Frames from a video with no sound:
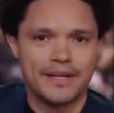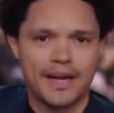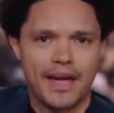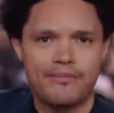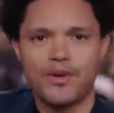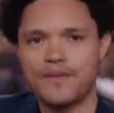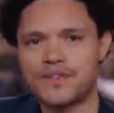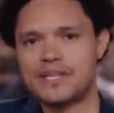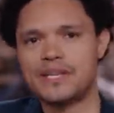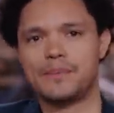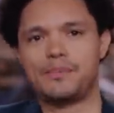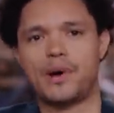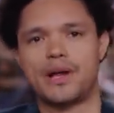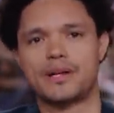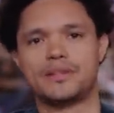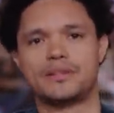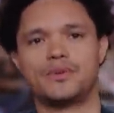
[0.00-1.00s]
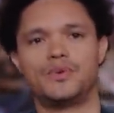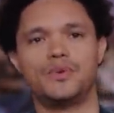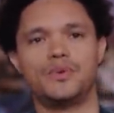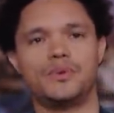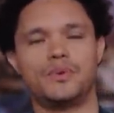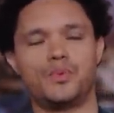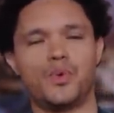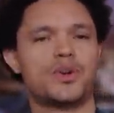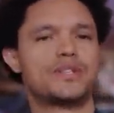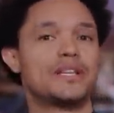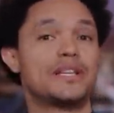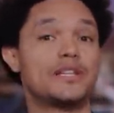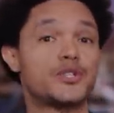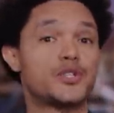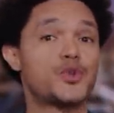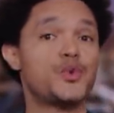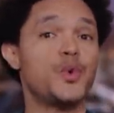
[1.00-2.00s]
Have you ever seen a pastor who worked a
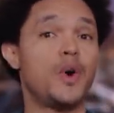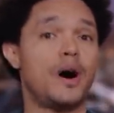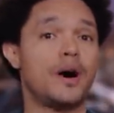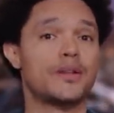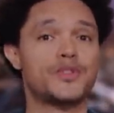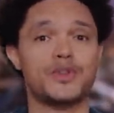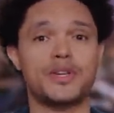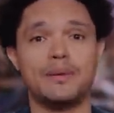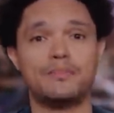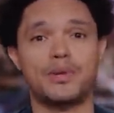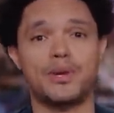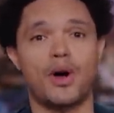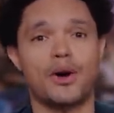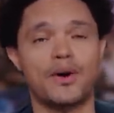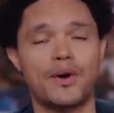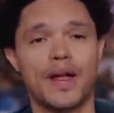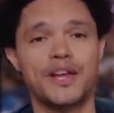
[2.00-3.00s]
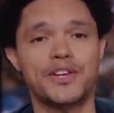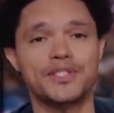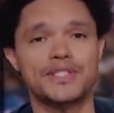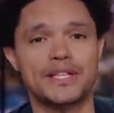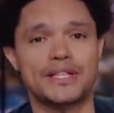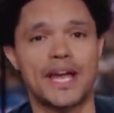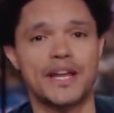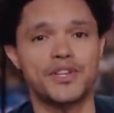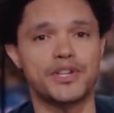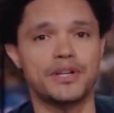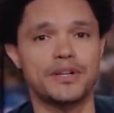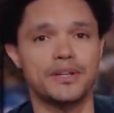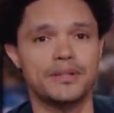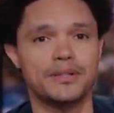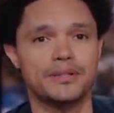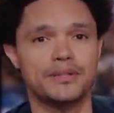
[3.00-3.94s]
little too hard to keep the congregation's attention?